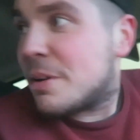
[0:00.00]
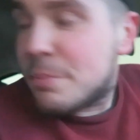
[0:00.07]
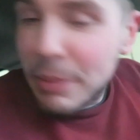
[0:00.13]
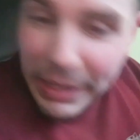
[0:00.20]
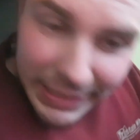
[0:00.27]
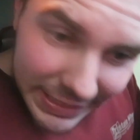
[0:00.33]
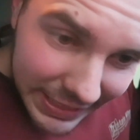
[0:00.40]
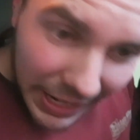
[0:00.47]

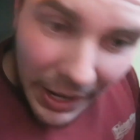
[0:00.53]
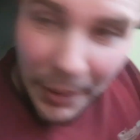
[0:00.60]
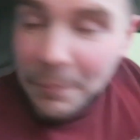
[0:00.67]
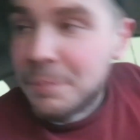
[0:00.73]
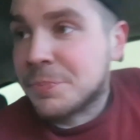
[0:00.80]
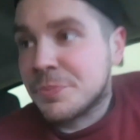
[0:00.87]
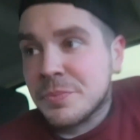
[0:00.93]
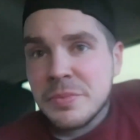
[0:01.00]
But
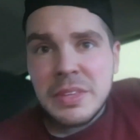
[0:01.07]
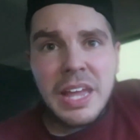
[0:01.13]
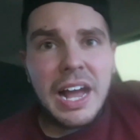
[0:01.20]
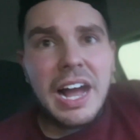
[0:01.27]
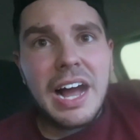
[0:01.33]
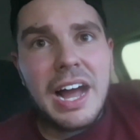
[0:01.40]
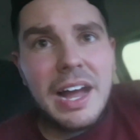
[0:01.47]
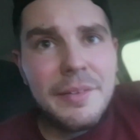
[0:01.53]
um,
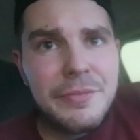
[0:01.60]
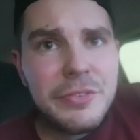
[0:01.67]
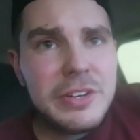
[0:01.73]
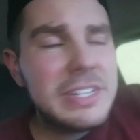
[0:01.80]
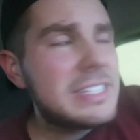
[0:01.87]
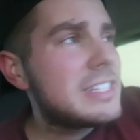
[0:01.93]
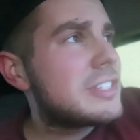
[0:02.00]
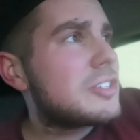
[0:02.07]
I'm
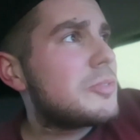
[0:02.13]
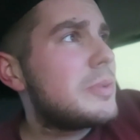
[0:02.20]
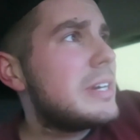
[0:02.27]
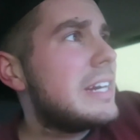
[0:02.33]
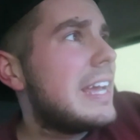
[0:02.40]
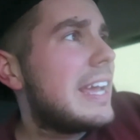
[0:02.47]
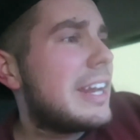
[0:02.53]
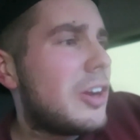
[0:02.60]
freezing, so we're
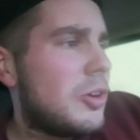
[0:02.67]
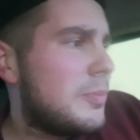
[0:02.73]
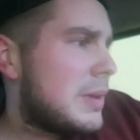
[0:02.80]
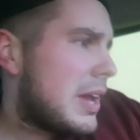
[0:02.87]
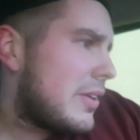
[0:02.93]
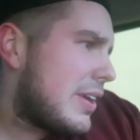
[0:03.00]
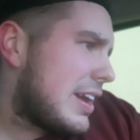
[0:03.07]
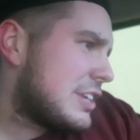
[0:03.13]
gonna head home now.